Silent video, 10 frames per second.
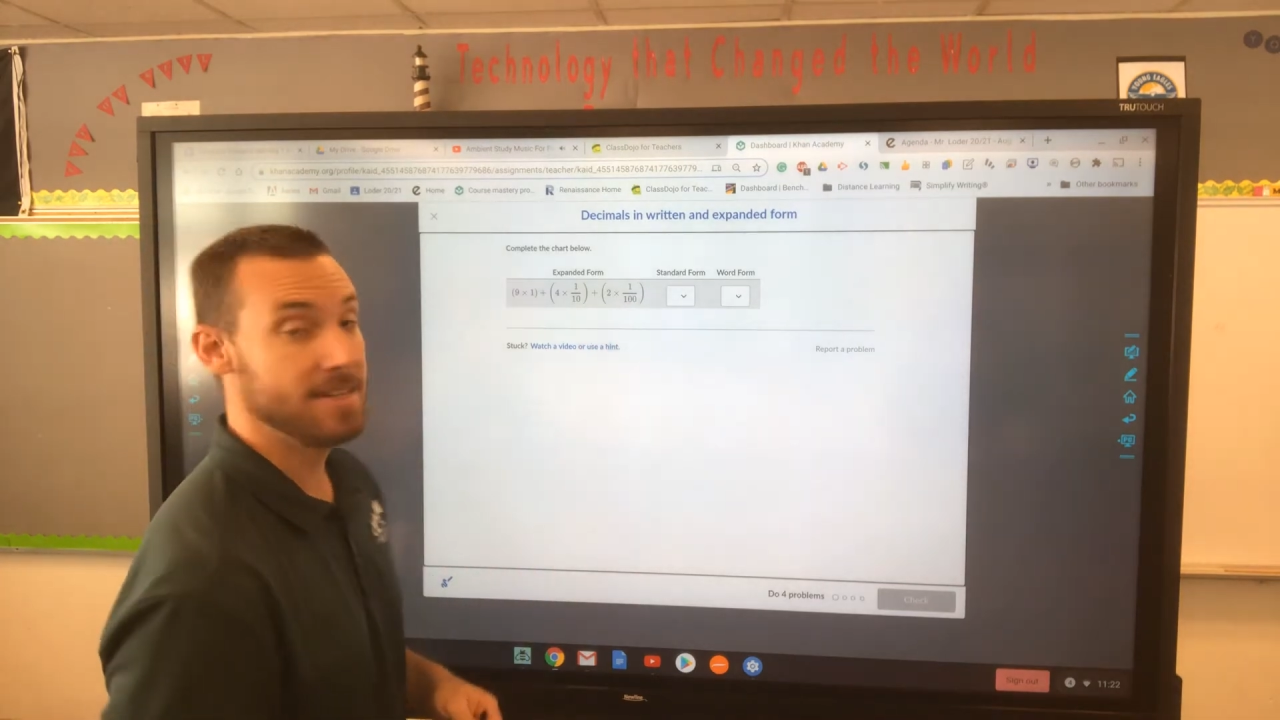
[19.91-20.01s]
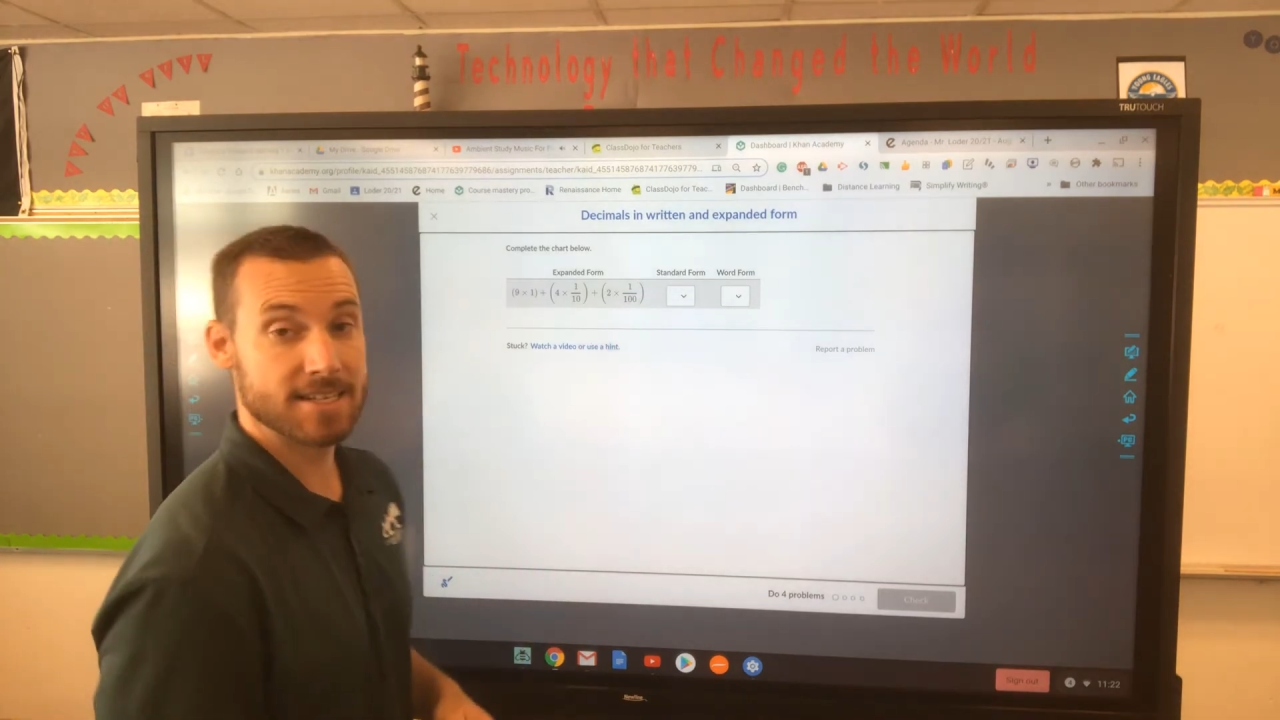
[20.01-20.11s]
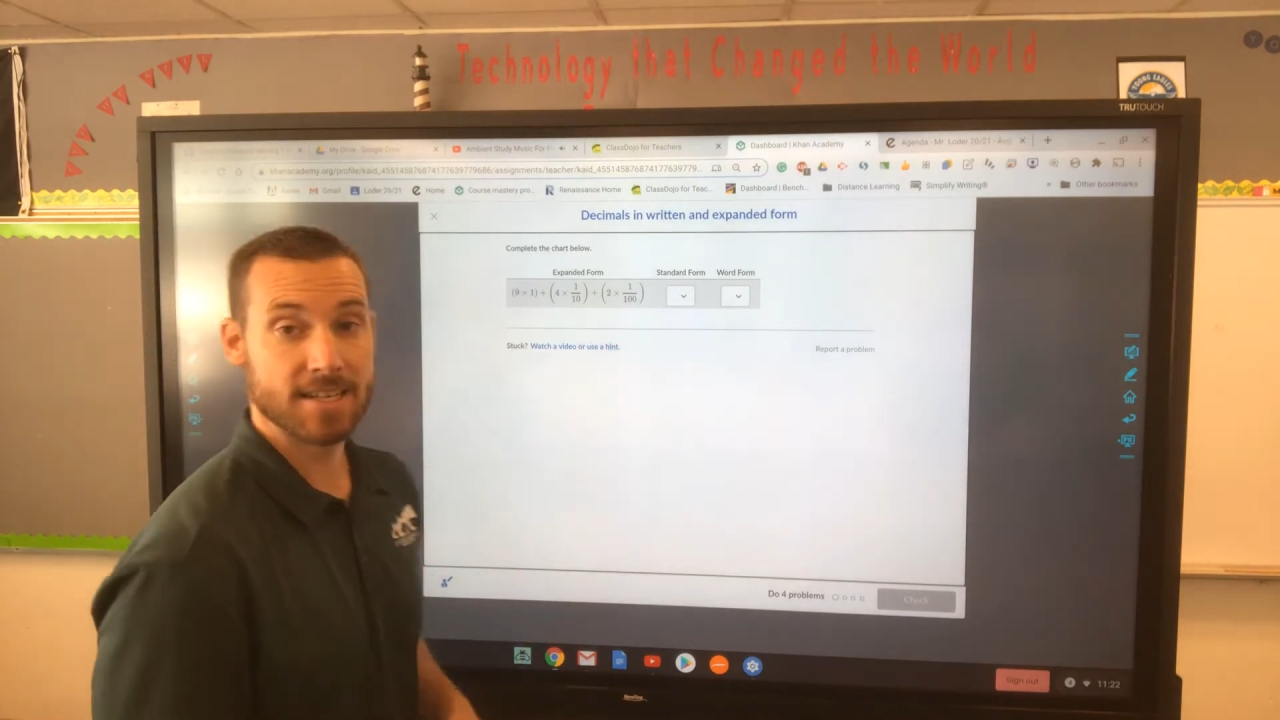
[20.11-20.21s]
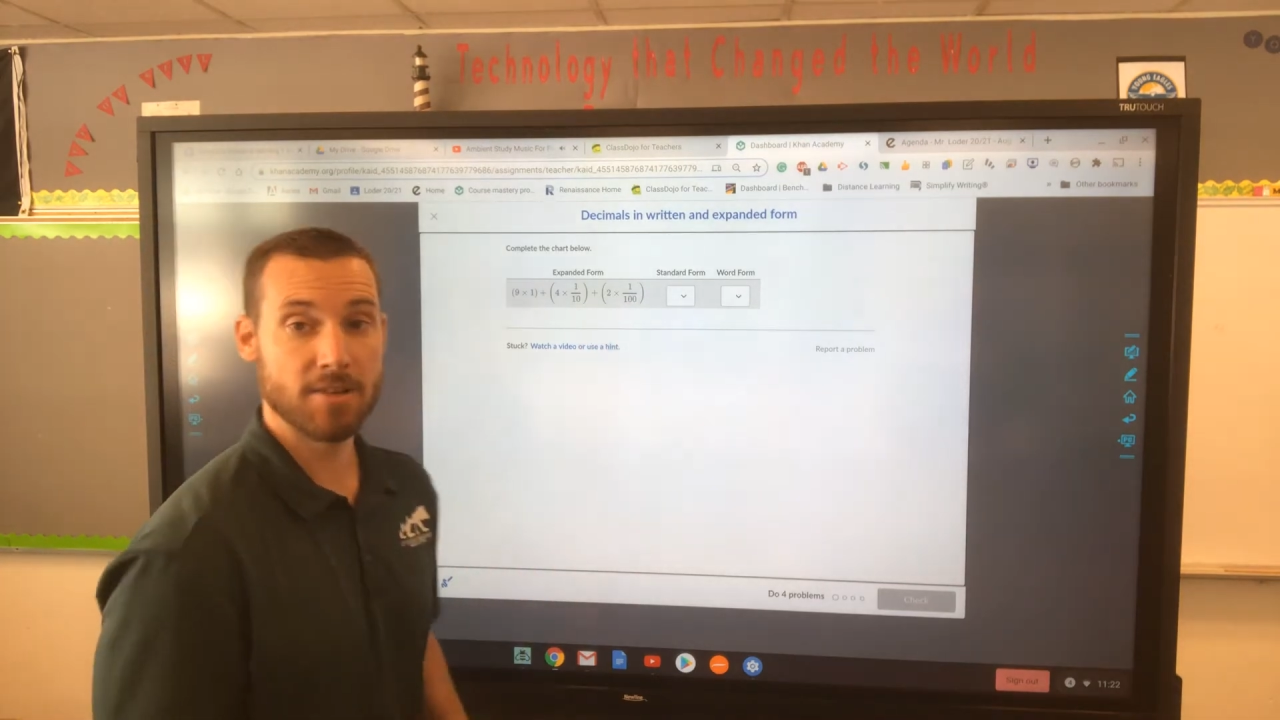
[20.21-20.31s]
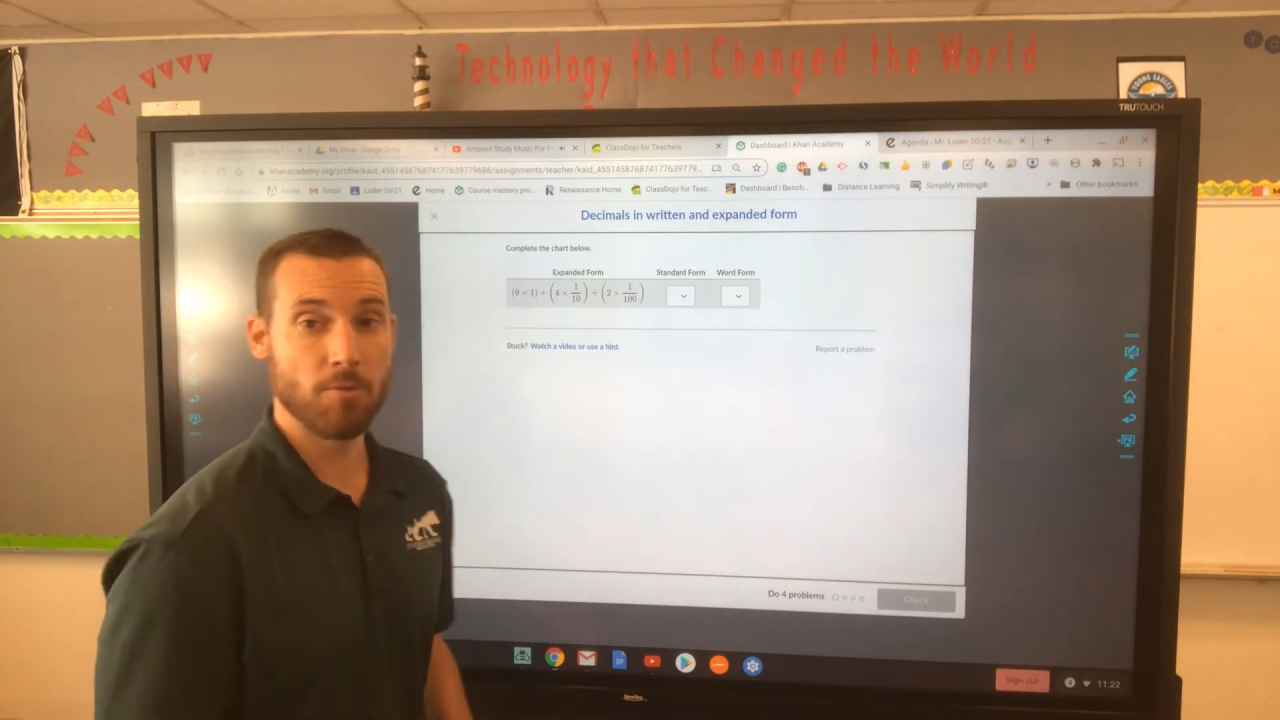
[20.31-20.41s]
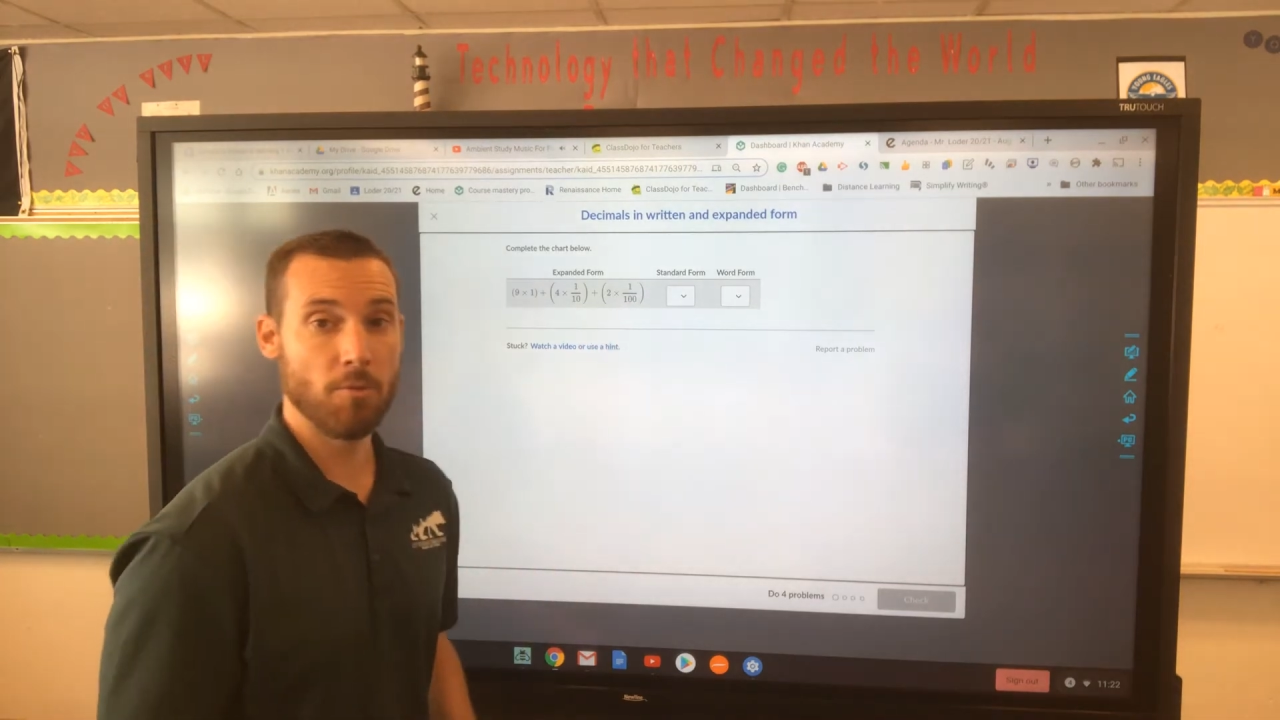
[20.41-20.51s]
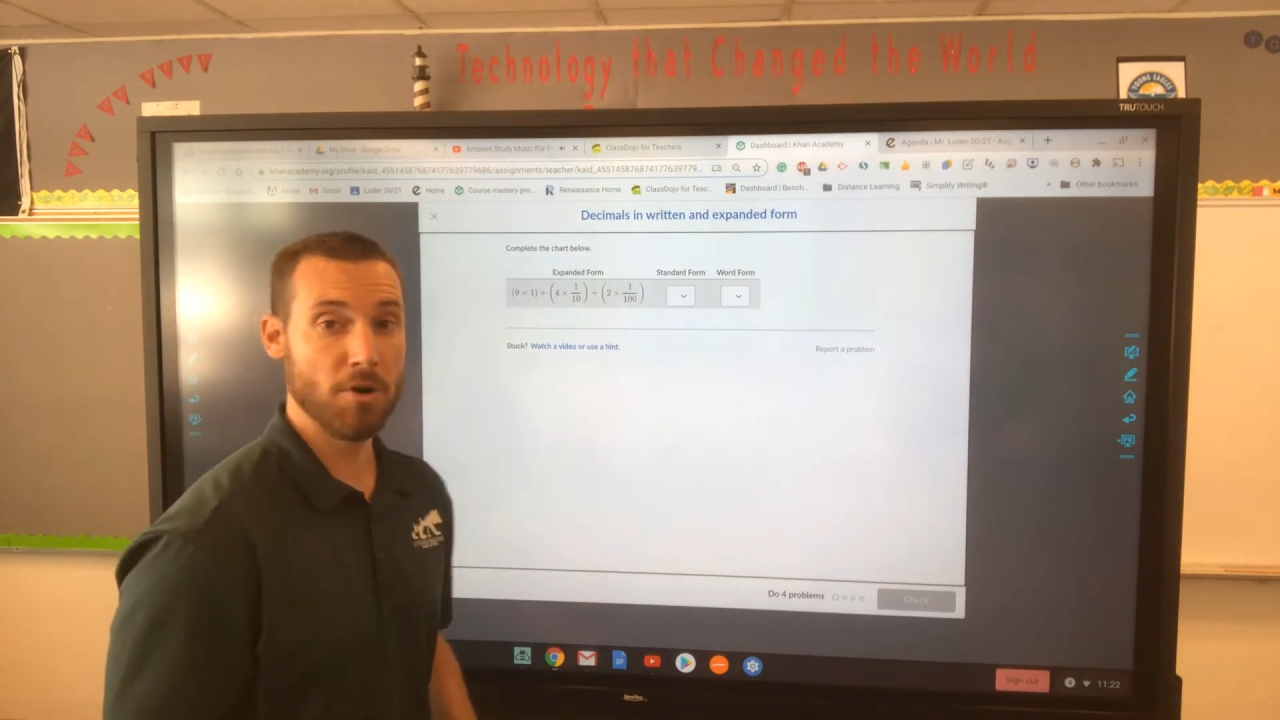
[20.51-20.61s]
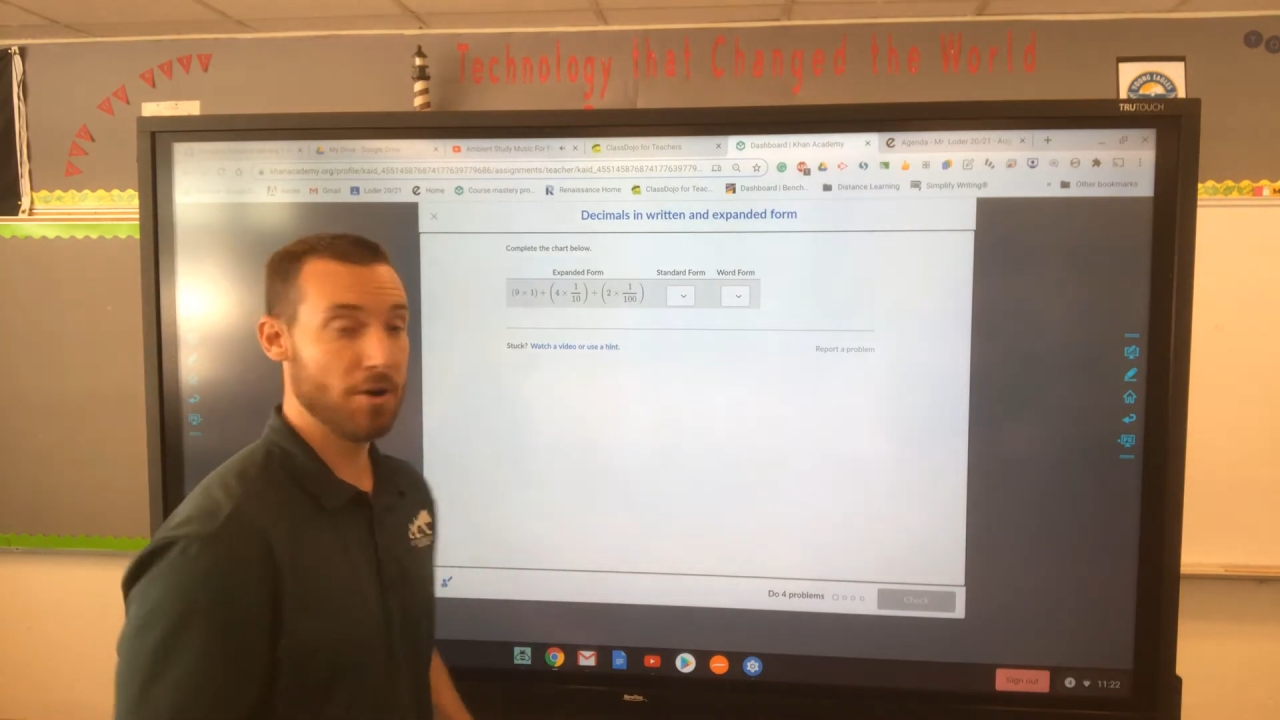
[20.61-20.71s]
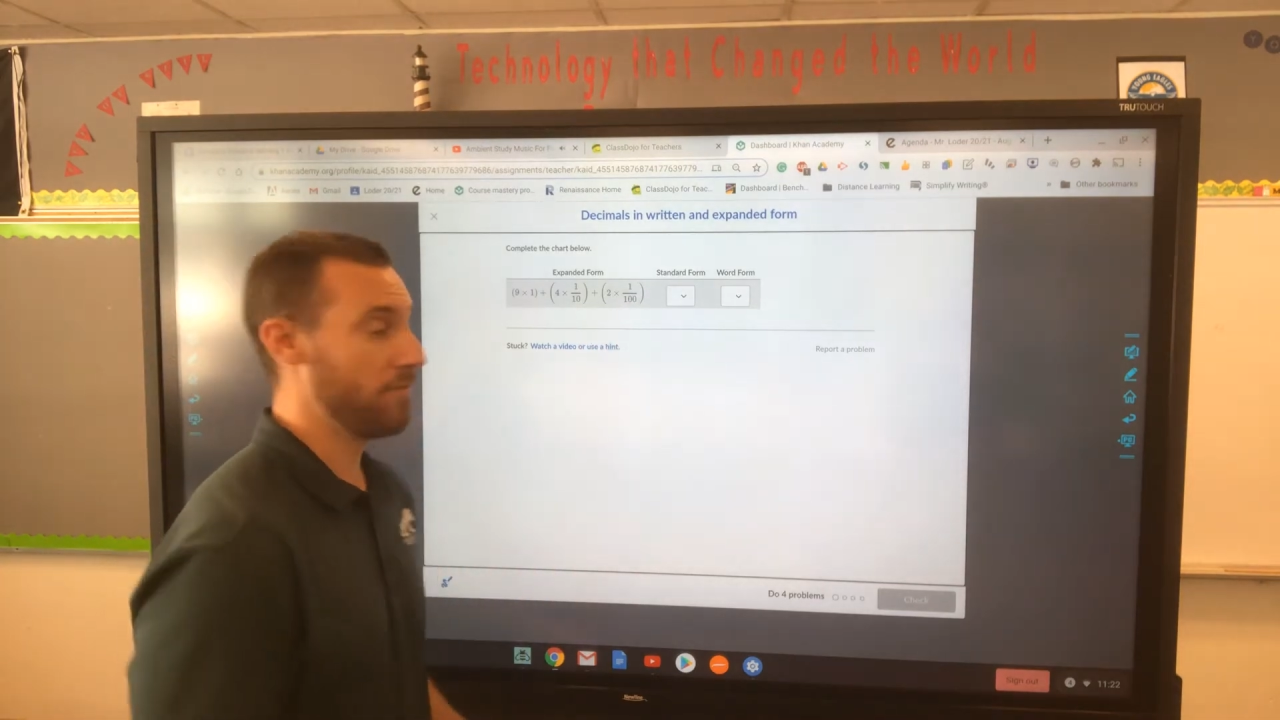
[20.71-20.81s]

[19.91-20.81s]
in word